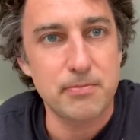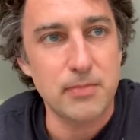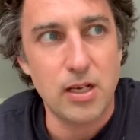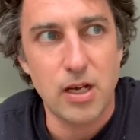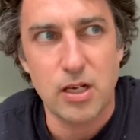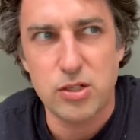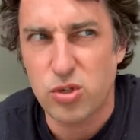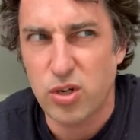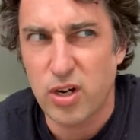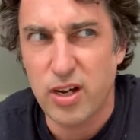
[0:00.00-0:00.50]
I
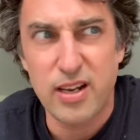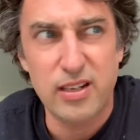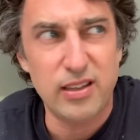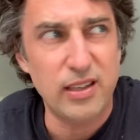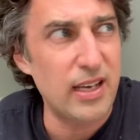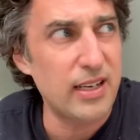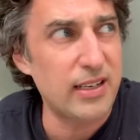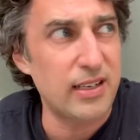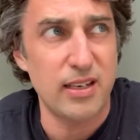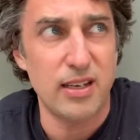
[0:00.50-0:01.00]
tried
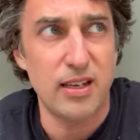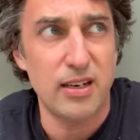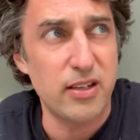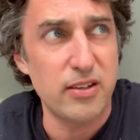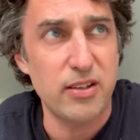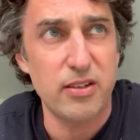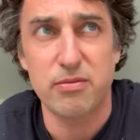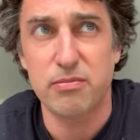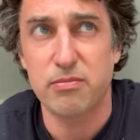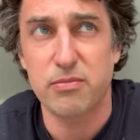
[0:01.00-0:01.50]
like
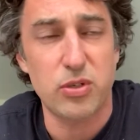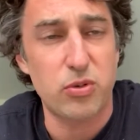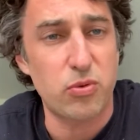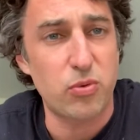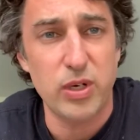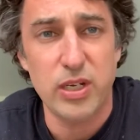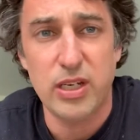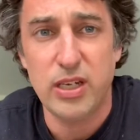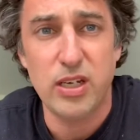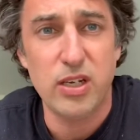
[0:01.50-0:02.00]
another
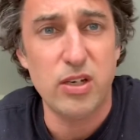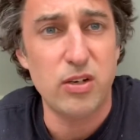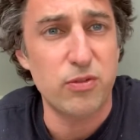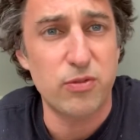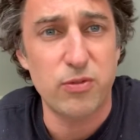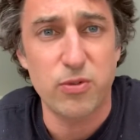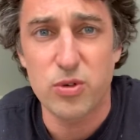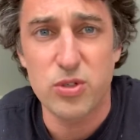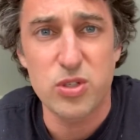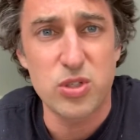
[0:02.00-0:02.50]
3 or
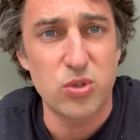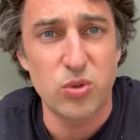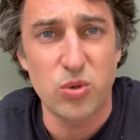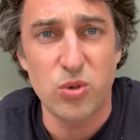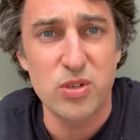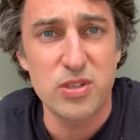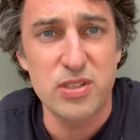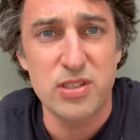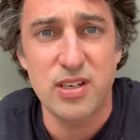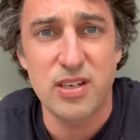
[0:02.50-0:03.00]
4
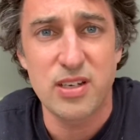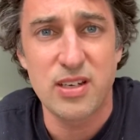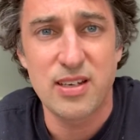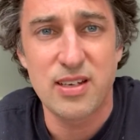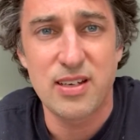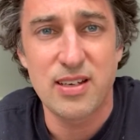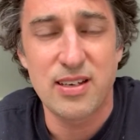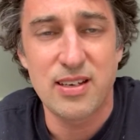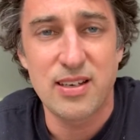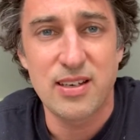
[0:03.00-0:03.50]
stores,
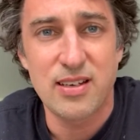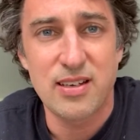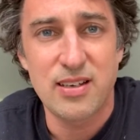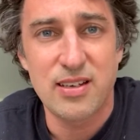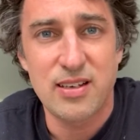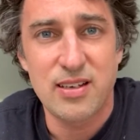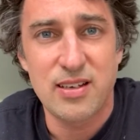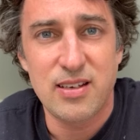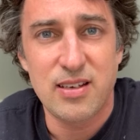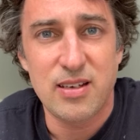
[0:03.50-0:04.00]

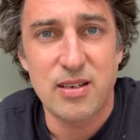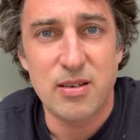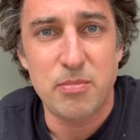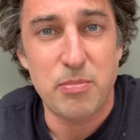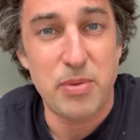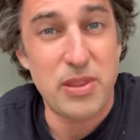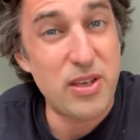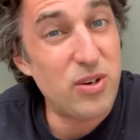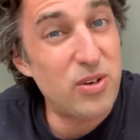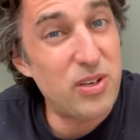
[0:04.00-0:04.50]
but
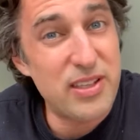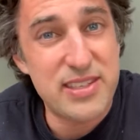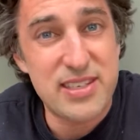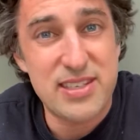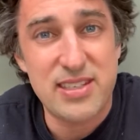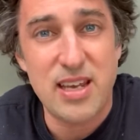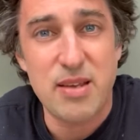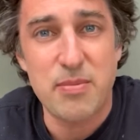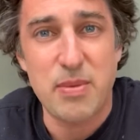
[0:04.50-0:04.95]
they all had the same